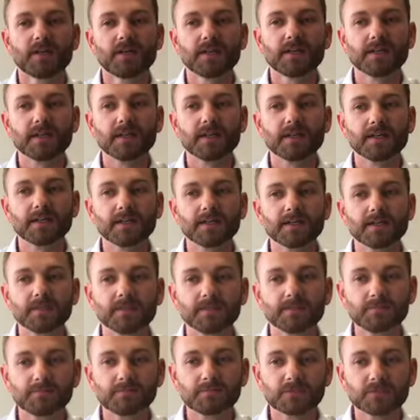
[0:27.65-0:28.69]
And
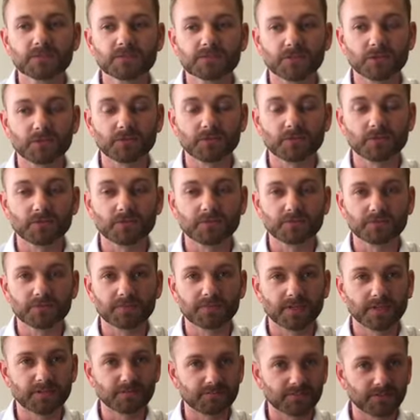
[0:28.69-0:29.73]
so
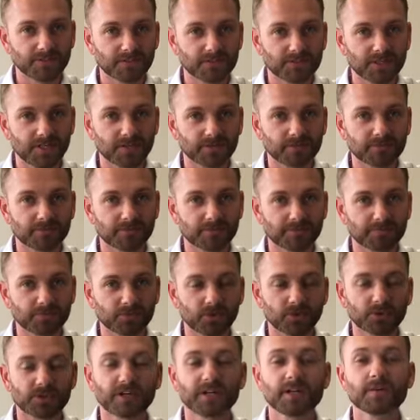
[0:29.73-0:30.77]
they finished out the first
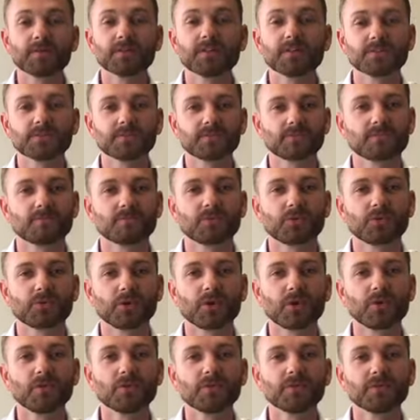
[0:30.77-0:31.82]
program. It has
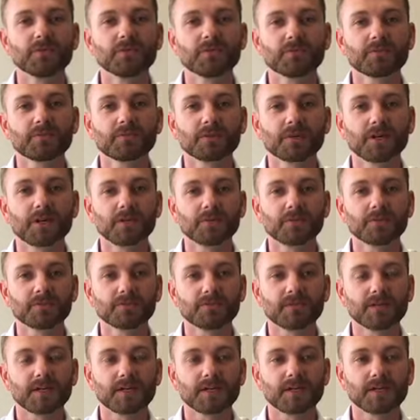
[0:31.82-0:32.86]
grown throughout
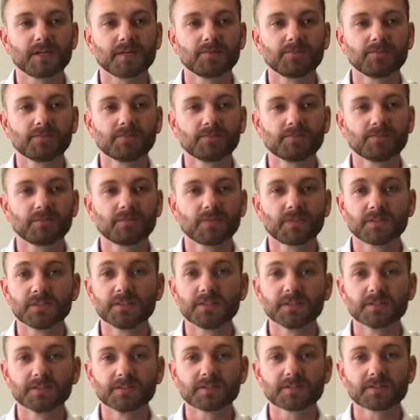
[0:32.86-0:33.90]
the
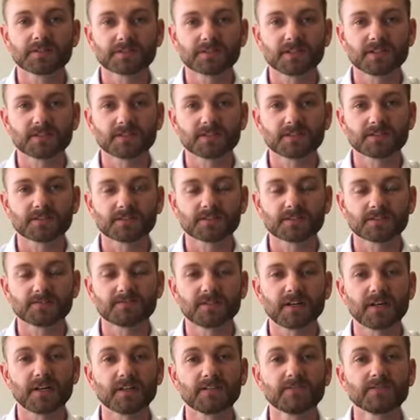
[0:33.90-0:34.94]
years since
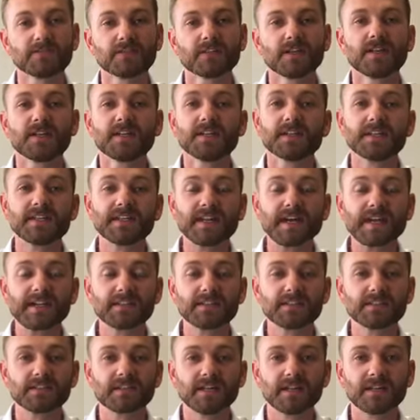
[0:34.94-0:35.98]
1965. In
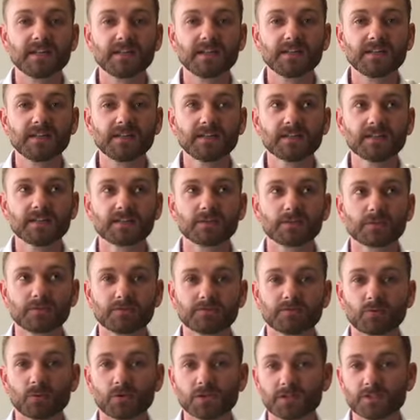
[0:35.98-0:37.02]
1980, there were
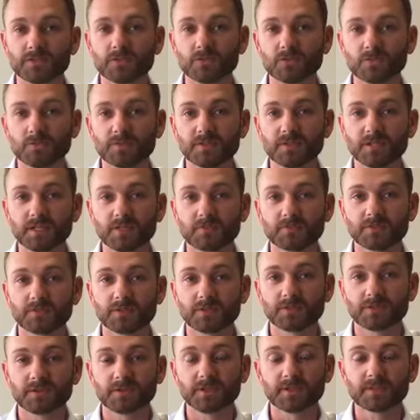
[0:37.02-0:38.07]
42 PA
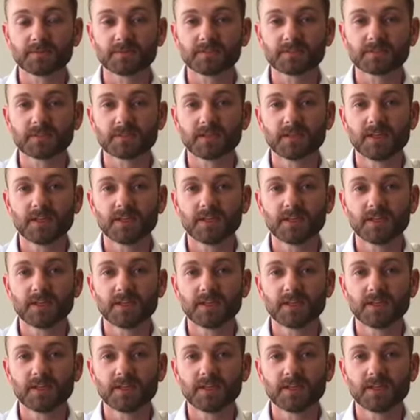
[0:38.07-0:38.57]
programs.